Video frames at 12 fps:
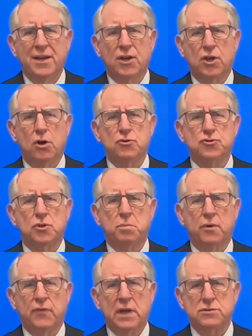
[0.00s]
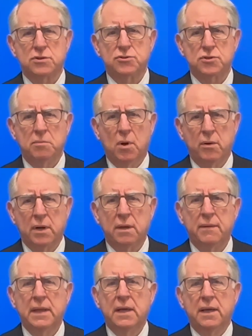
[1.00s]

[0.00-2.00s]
goes to Professor Simona